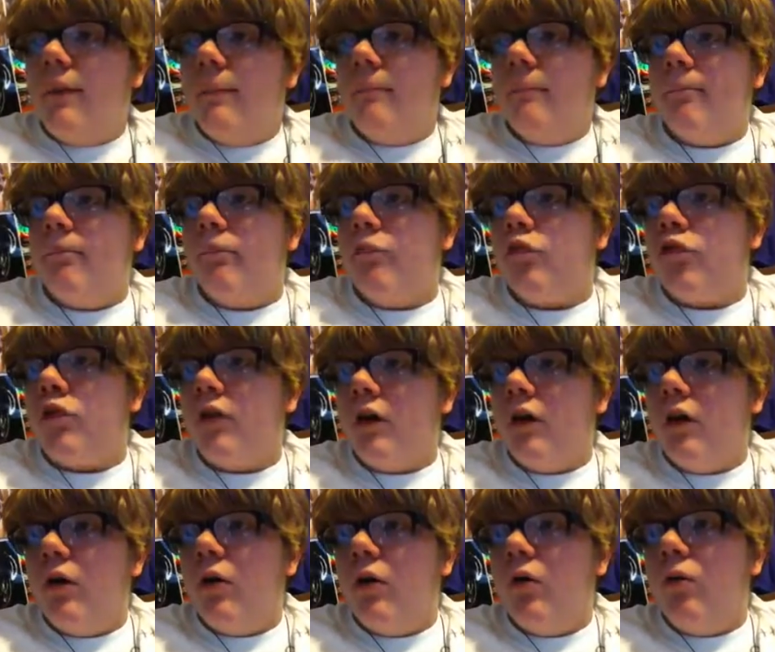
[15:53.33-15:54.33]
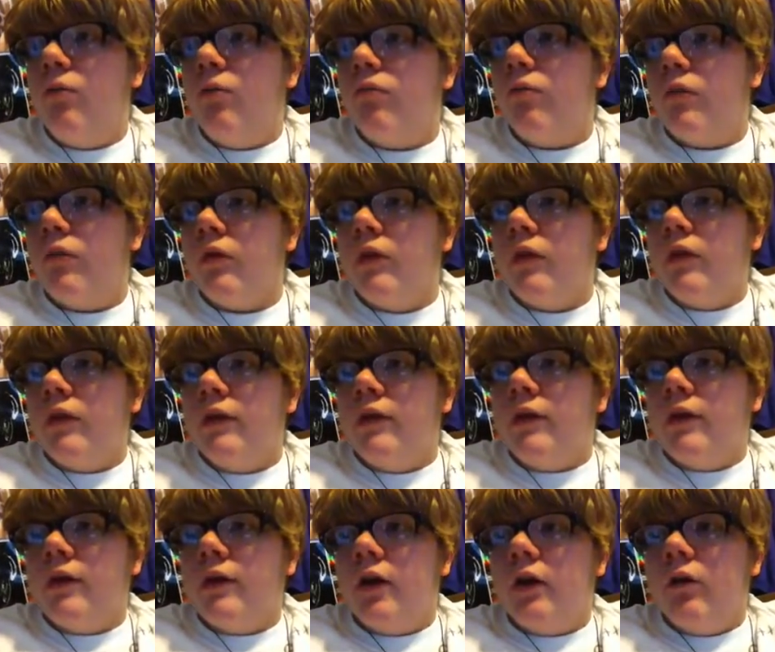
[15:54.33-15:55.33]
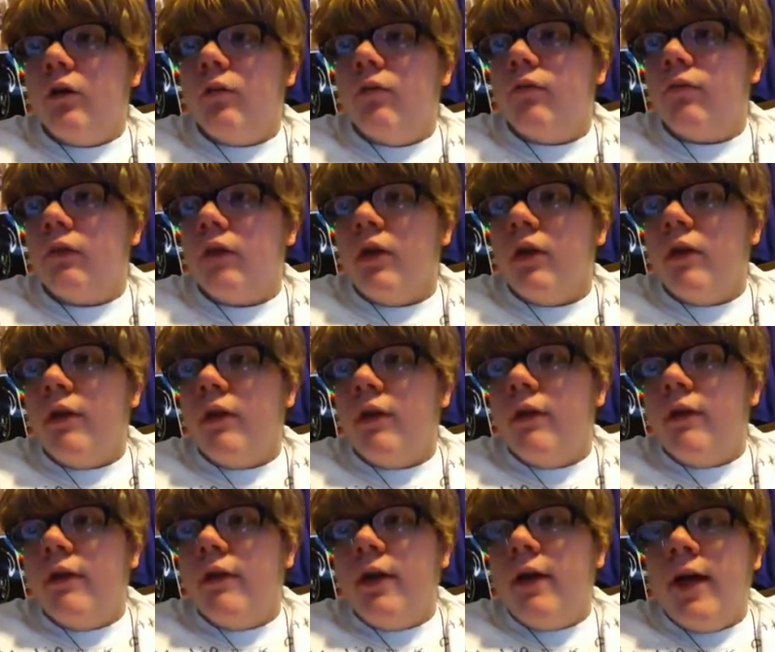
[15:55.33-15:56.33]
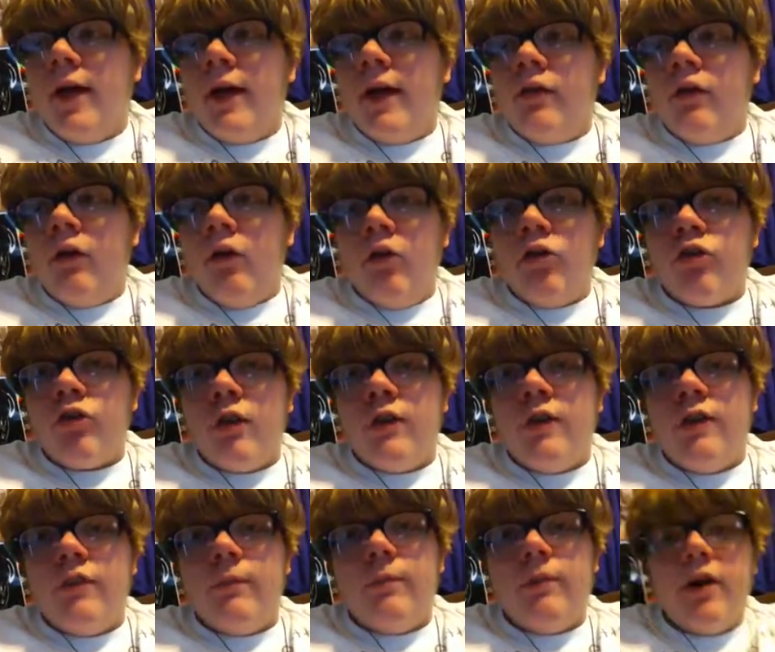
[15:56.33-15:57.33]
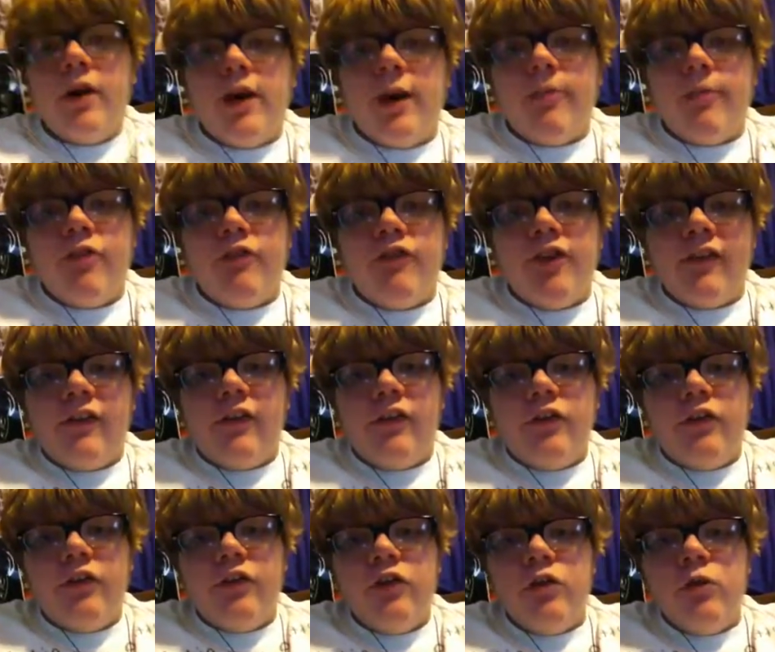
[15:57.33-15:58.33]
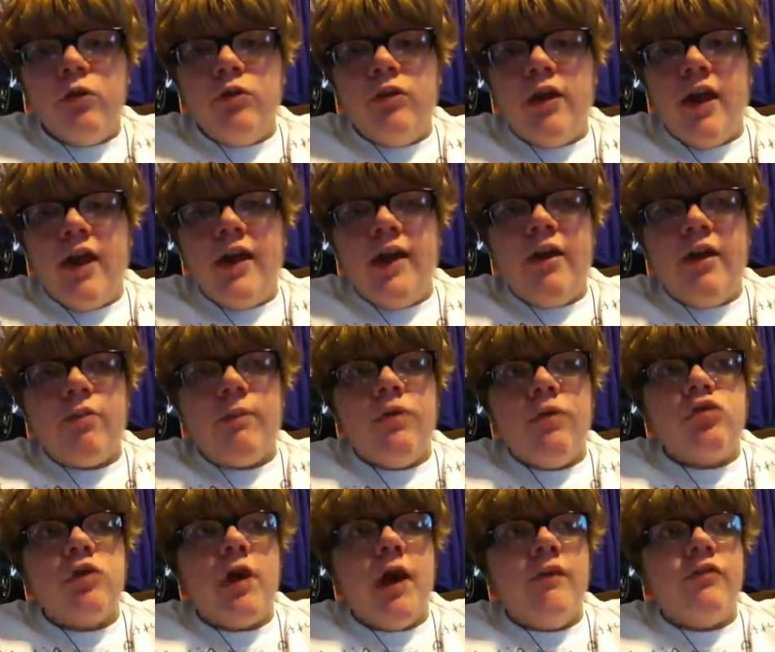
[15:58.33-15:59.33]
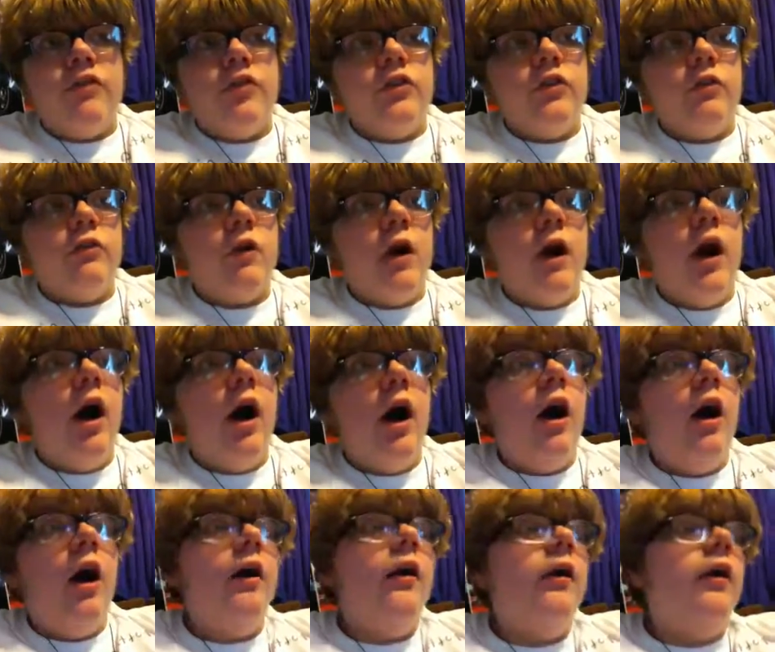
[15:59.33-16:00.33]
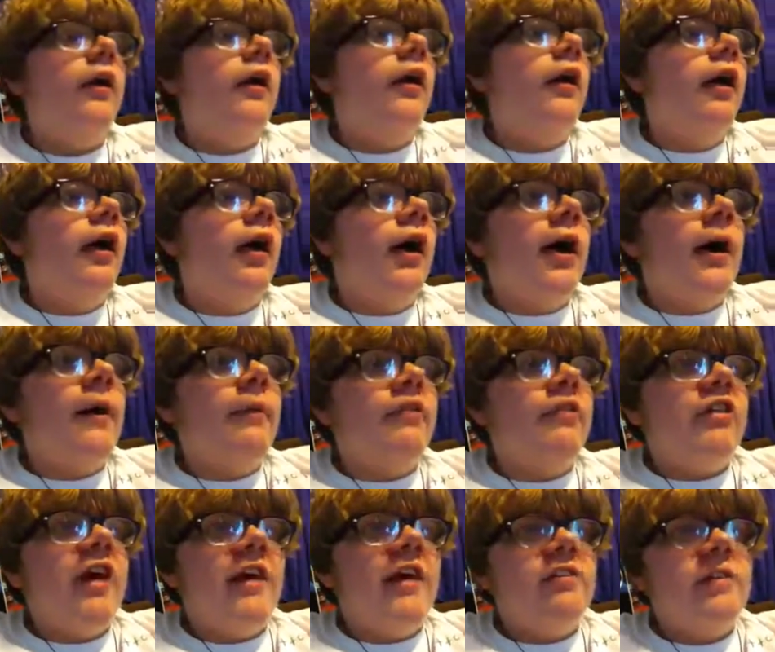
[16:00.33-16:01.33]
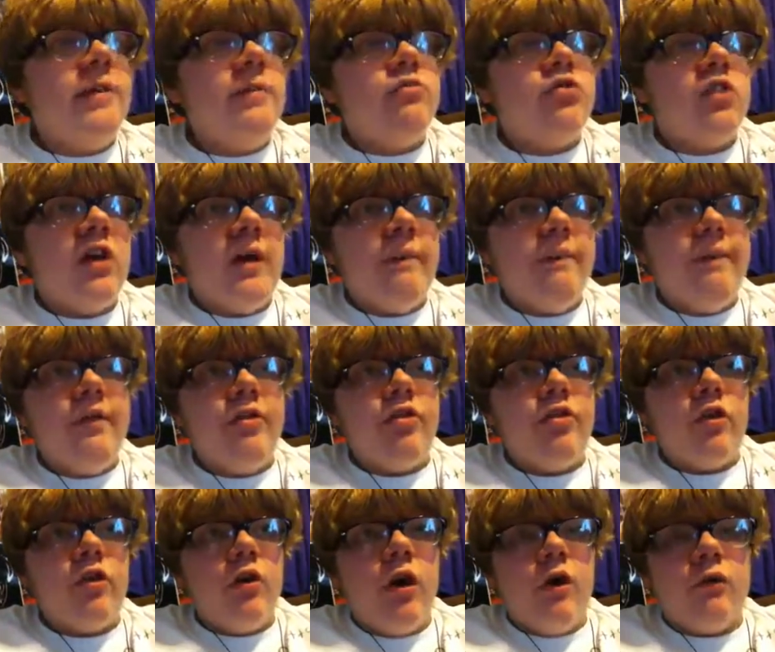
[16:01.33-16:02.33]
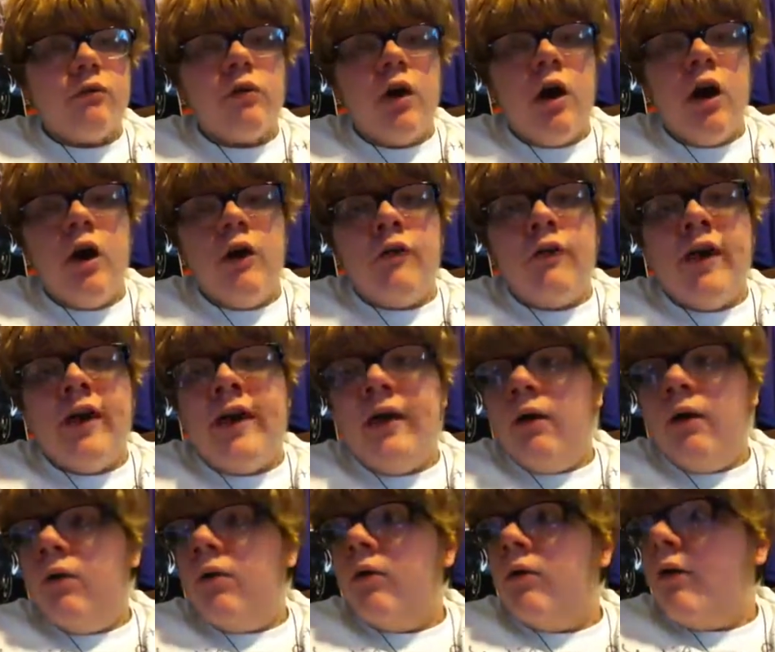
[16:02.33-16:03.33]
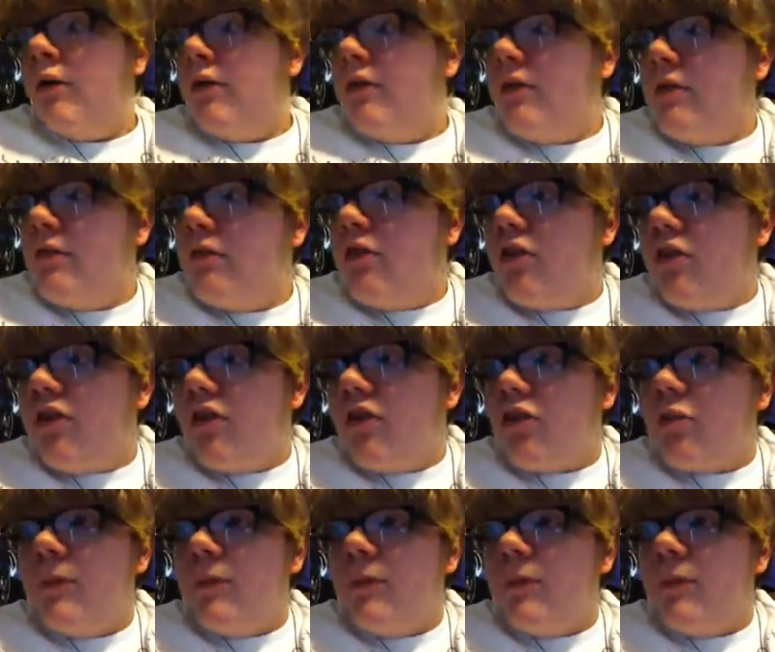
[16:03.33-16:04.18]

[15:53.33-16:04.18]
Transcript: So, you know, and also I need to bring up the fact that the New Day has been drafted to Raw. The tag team champions are on Raw now. Does this mean the